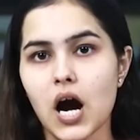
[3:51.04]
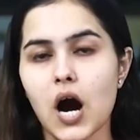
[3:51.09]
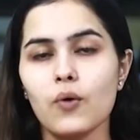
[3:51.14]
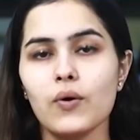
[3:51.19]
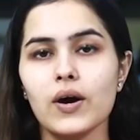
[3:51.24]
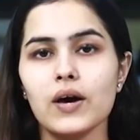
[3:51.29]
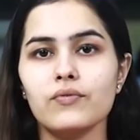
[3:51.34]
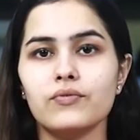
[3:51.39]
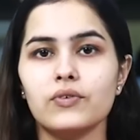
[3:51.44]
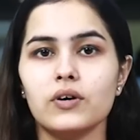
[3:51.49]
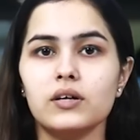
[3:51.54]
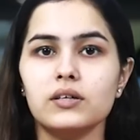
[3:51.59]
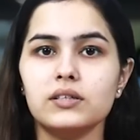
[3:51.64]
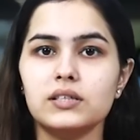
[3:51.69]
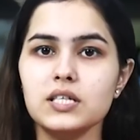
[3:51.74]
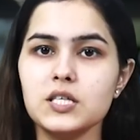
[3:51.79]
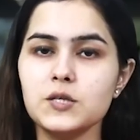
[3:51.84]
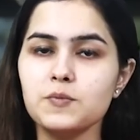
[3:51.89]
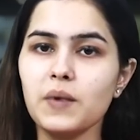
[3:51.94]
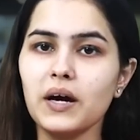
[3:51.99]
However,
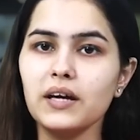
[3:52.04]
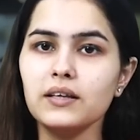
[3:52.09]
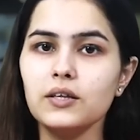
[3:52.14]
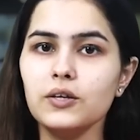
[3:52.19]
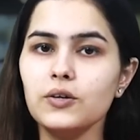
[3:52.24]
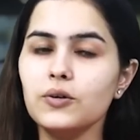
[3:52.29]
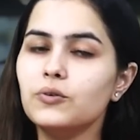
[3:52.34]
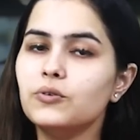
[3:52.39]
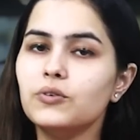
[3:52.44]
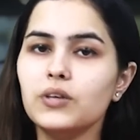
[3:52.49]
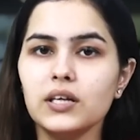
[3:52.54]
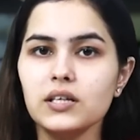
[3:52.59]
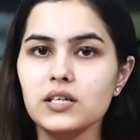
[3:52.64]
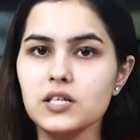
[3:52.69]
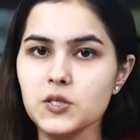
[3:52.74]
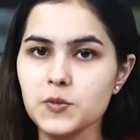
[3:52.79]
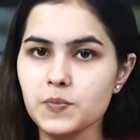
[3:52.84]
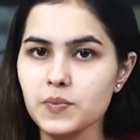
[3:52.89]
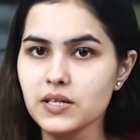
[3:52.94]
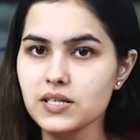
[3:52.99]
despite the
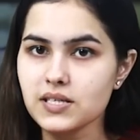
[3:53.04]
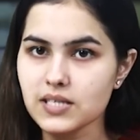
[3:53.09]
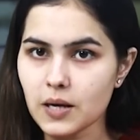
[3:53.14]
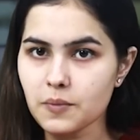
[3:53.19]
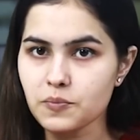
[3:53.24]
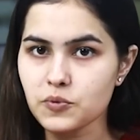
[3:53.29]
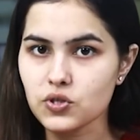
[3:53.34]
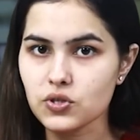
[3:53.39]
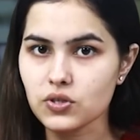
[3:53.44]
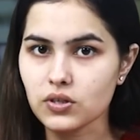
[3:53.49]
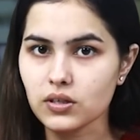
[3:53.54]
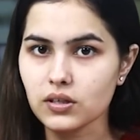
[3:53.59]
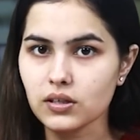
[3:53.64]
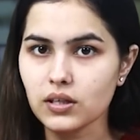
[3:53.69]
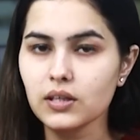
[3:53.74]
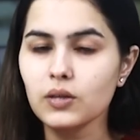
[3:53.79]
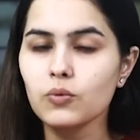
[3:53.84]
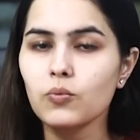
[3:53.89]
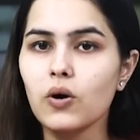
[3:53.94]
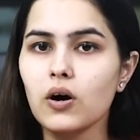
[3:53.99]
Ukrainians' perception
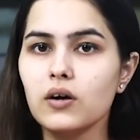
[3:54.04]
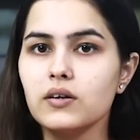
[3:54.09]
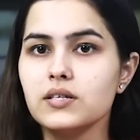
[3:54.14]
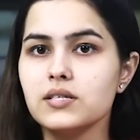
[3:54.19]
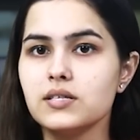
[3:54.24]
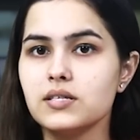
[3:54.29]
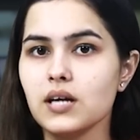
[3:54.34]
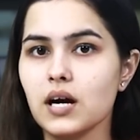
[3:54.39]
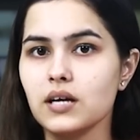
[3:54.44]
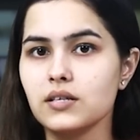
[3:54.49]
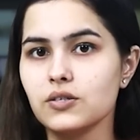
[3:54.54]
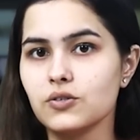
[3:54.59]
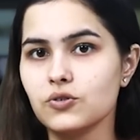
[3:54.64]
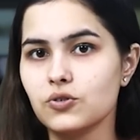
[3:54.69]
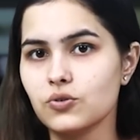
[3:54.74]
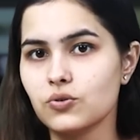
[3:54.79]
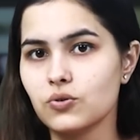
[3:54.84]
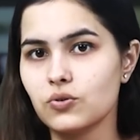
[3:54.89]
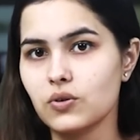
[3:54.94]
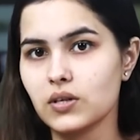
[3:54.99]
that the war is starting
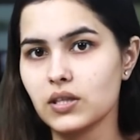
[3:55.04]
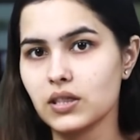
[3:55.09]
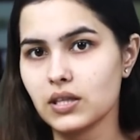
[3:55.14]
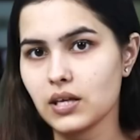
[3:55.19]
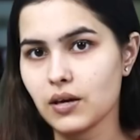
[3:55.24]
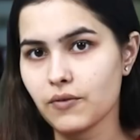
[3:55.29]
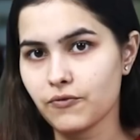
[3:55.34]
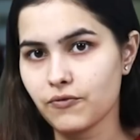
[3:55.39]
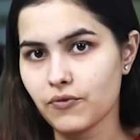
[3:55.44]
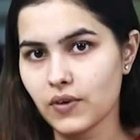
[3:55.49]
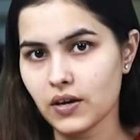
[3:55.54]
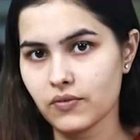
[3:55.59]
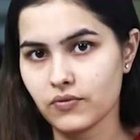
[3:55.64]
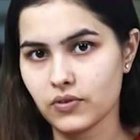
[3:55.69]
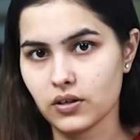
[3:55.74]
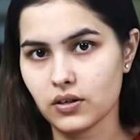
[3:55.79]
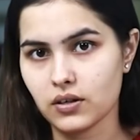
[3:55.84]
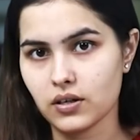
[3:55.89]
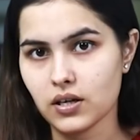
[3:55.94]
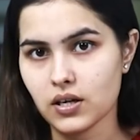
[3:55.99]
to go in their
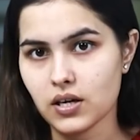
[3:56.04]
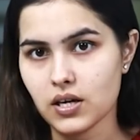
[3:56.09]
favor,